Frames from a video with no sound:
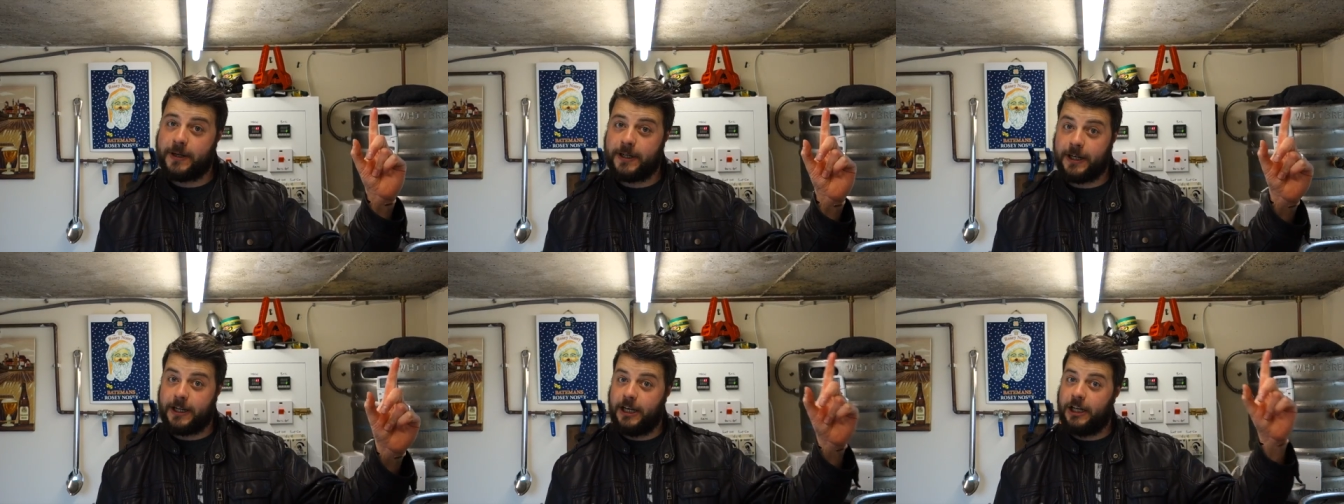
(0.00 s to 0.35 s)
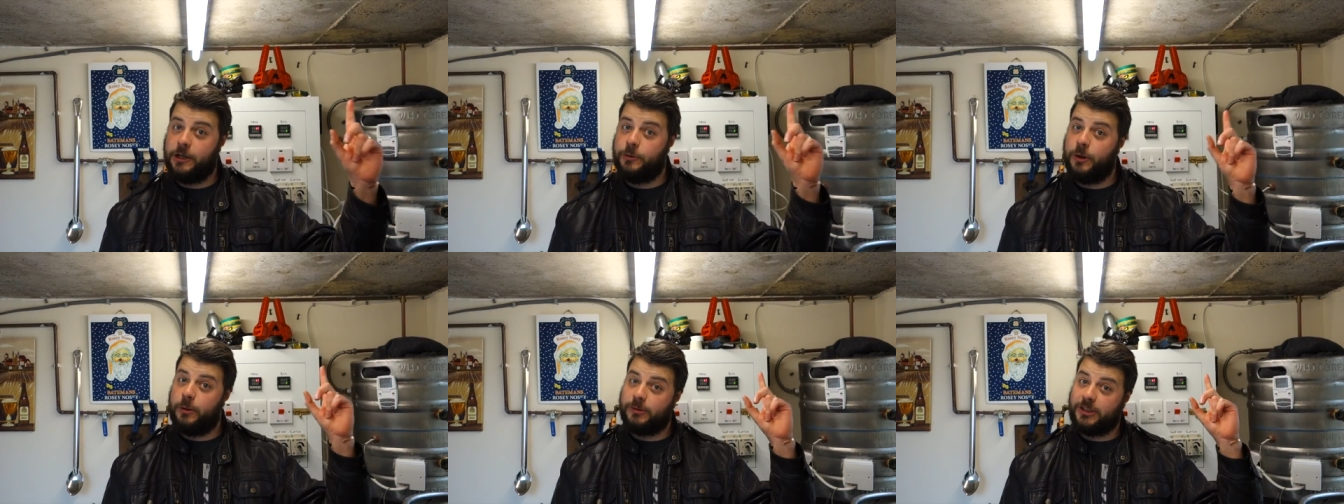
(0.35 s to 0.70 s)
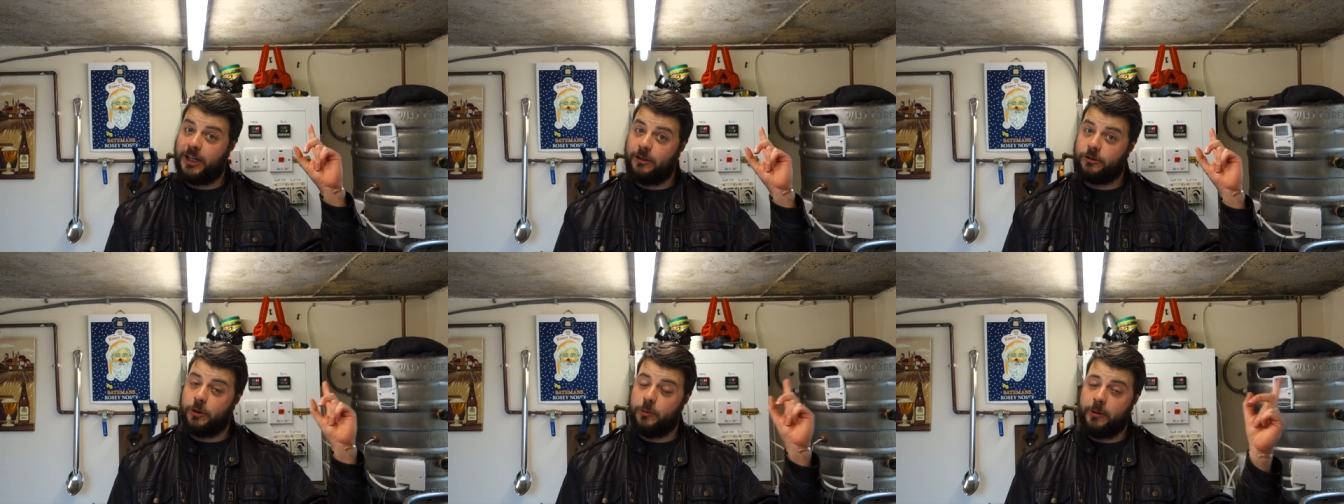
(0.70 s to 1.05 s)
Click it and you won't see
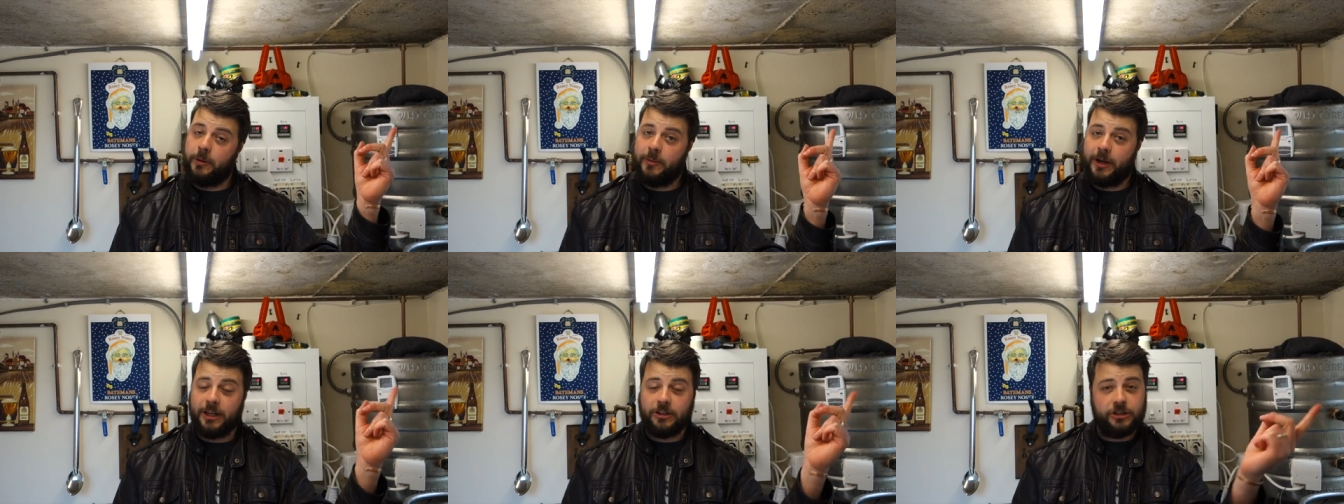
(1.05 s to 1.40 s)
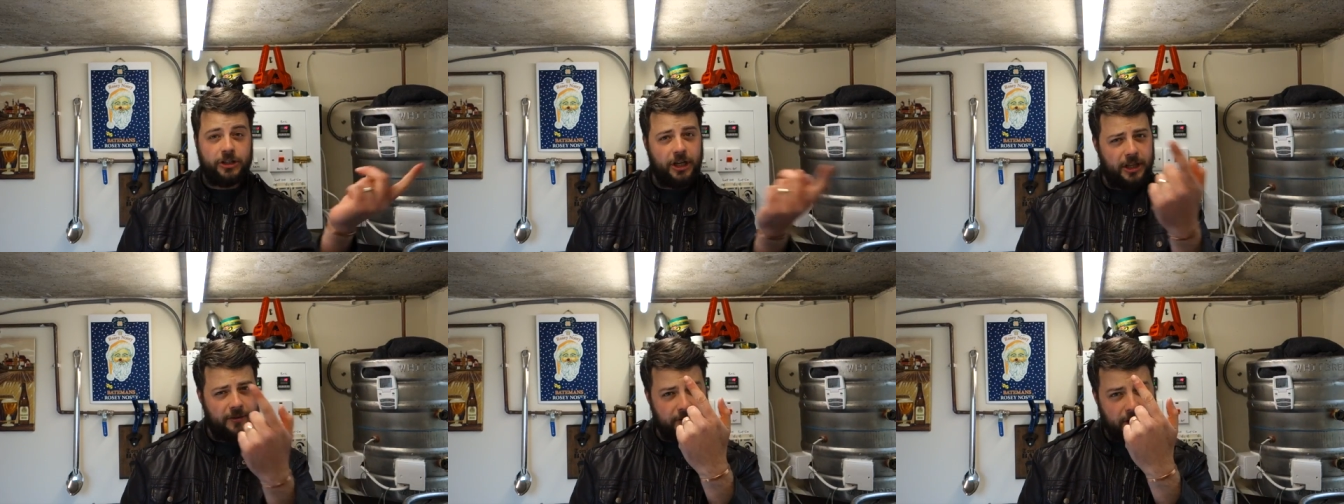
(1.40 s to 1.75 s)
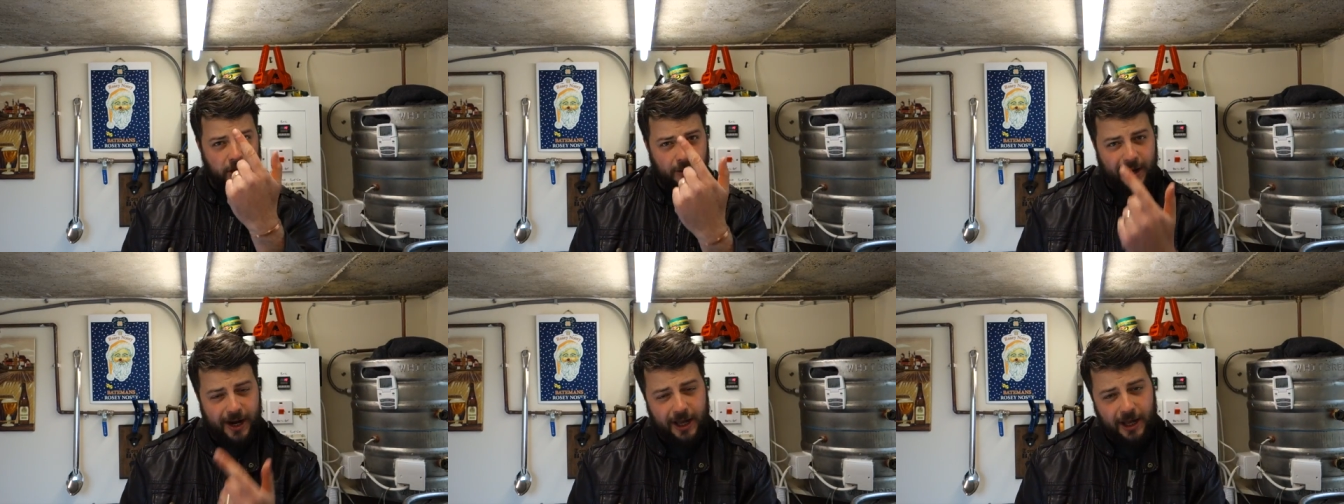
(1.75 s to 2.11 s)
what's coming up next. Share the
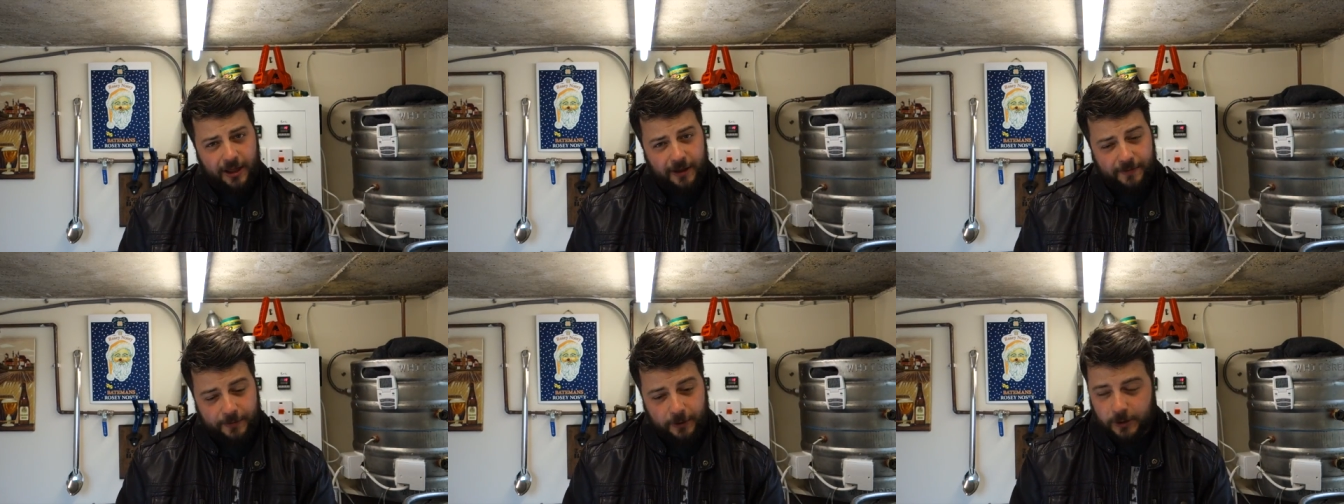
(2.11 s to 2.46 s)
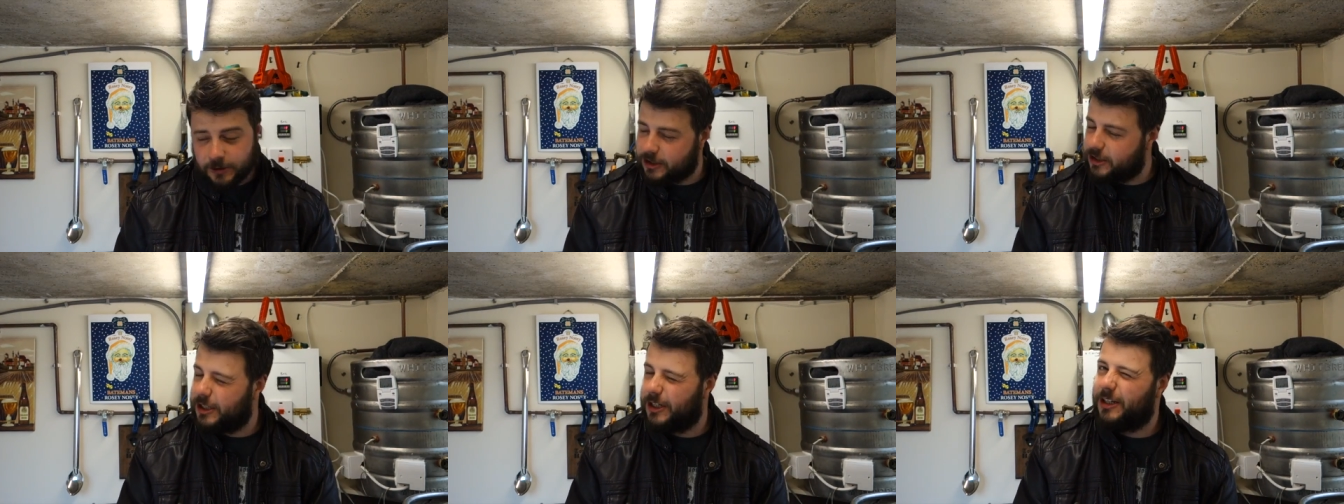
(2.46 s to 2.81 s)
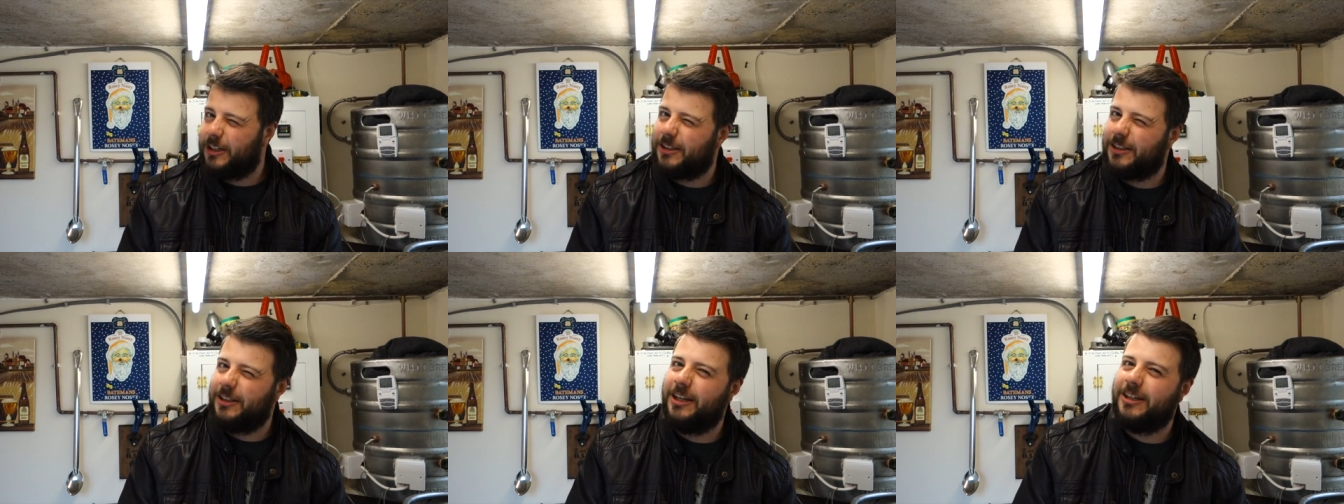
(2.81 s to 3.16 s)
video, get it out for all to see. And
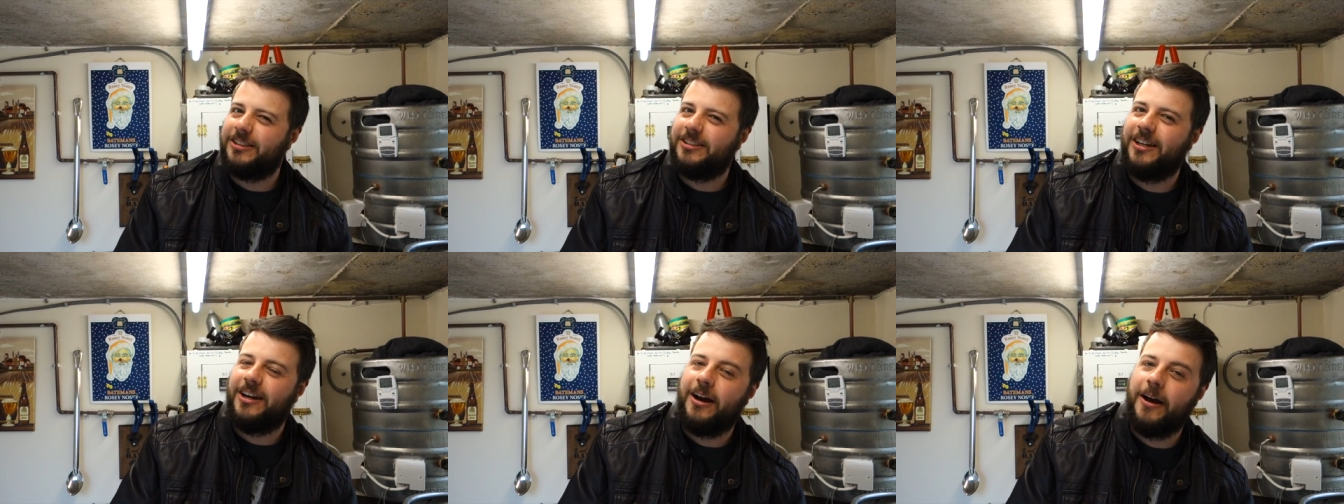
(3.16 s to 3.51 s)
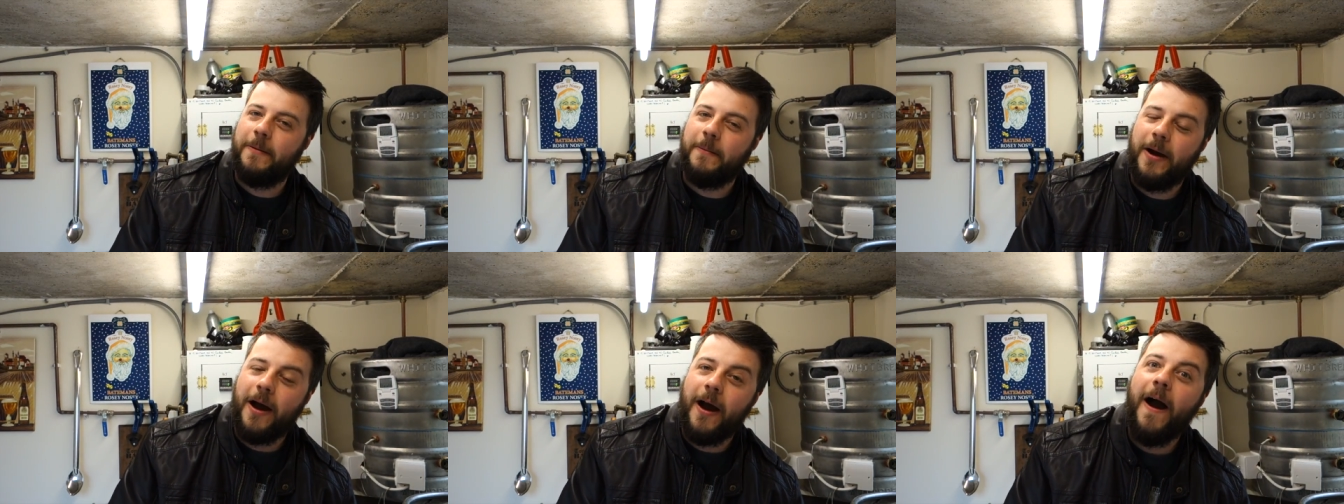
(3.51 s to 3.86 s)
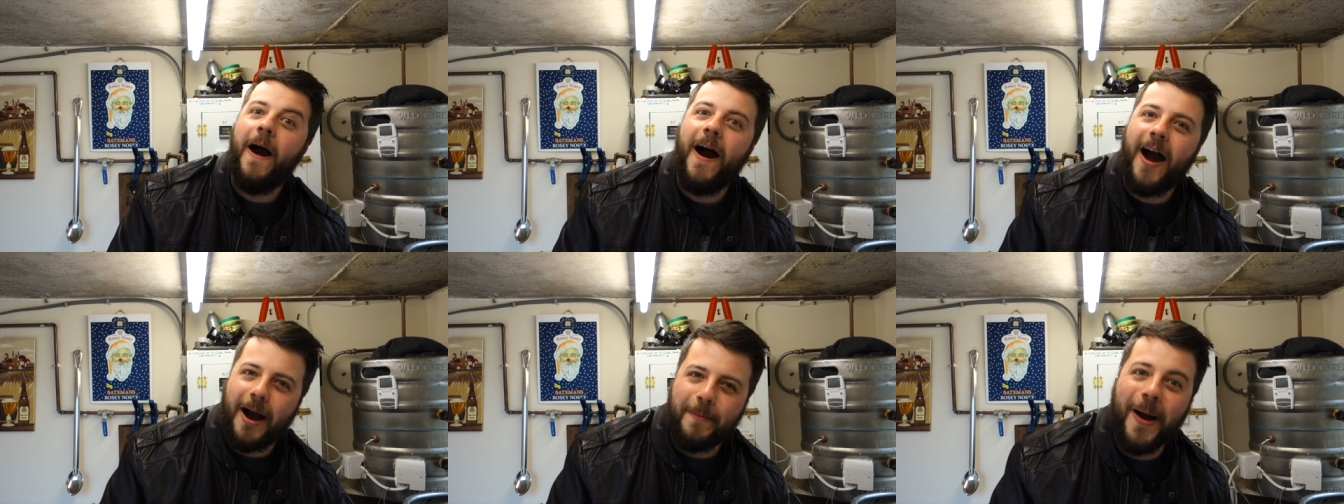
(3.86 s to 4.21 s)
until next time,
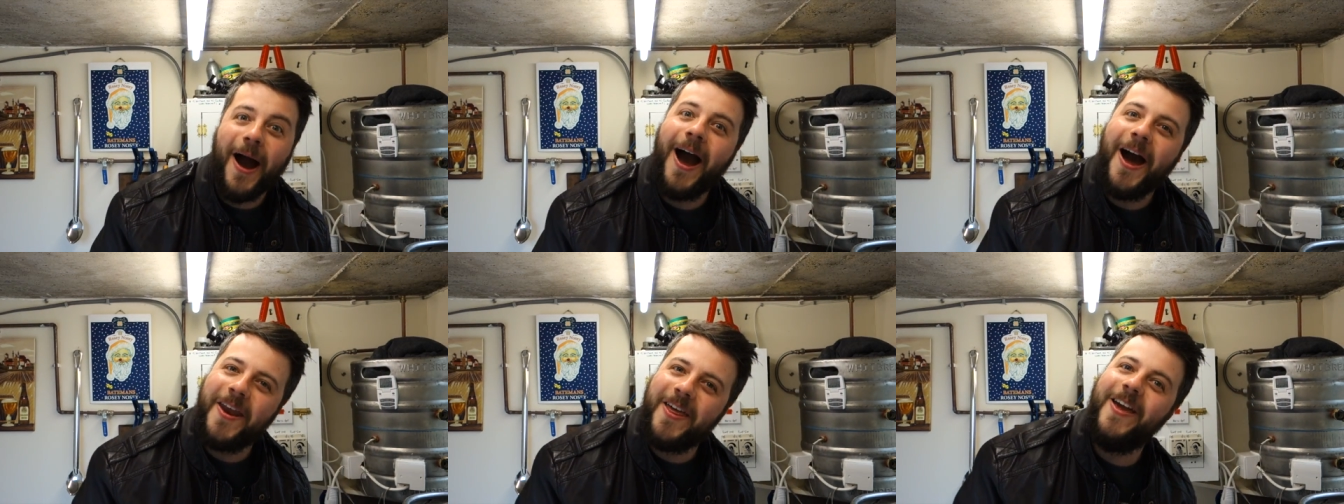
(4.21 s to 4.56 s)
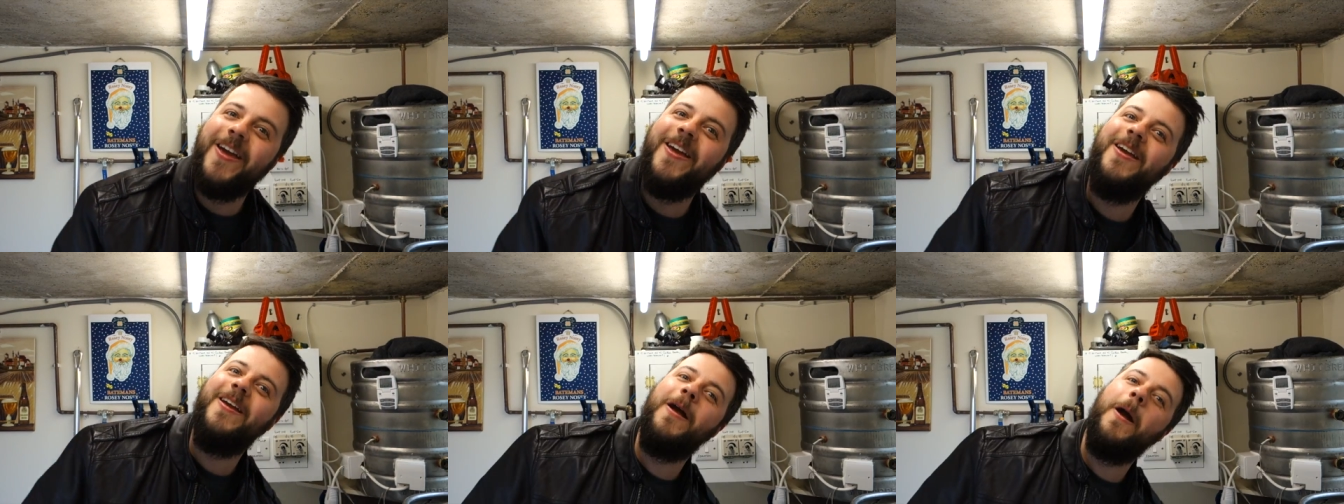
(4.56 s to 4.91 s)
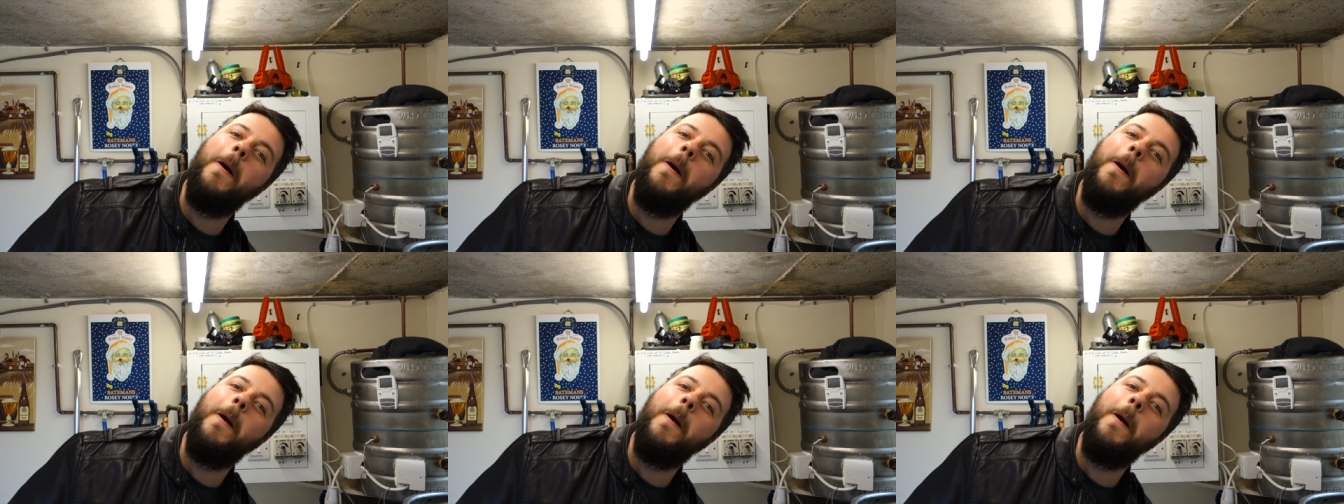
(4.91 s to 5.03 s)
I'm out of here.